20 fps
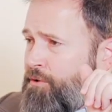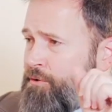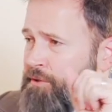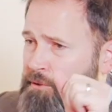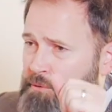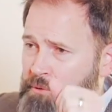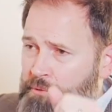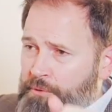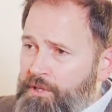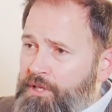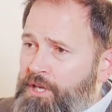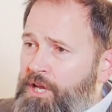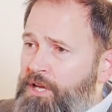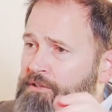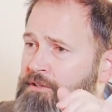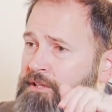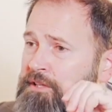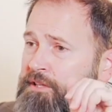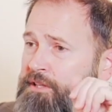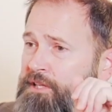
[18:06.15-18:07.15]
Or there were really
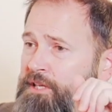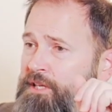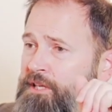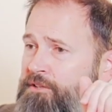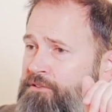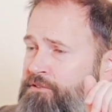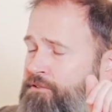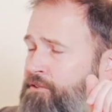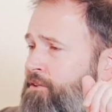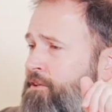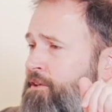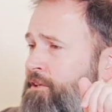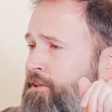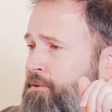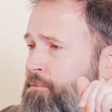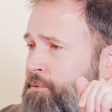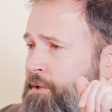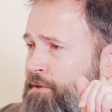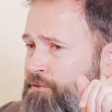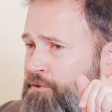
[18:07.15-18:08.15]
ugly things during
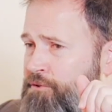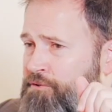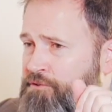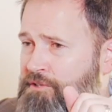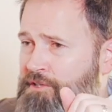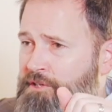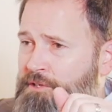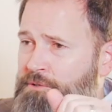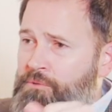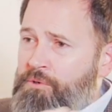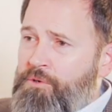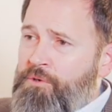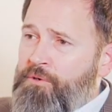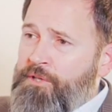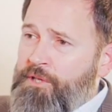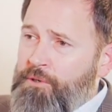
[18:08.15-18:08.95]
the Revolutionary War.